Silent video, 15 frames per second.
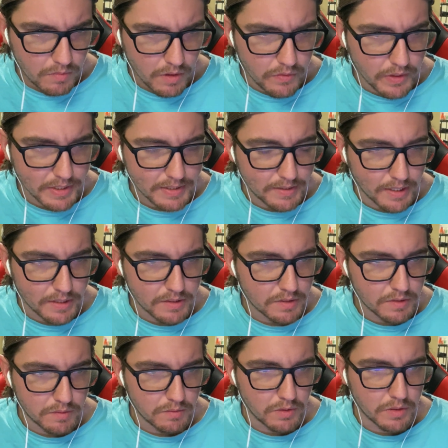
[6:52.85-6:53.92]
this,
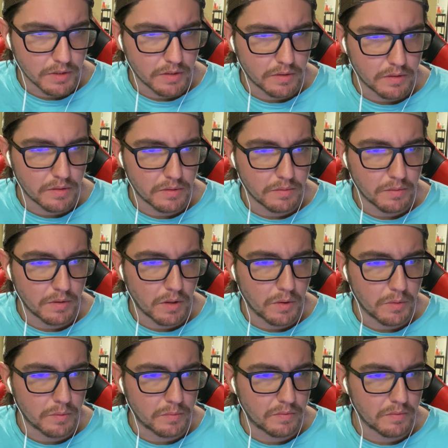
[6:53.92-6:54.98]
that's your
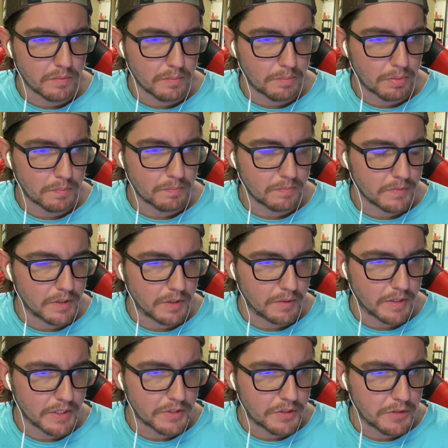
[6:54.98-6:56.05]
own,
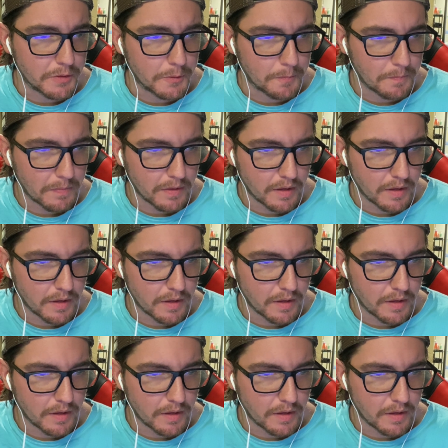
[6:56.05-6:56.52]
issue.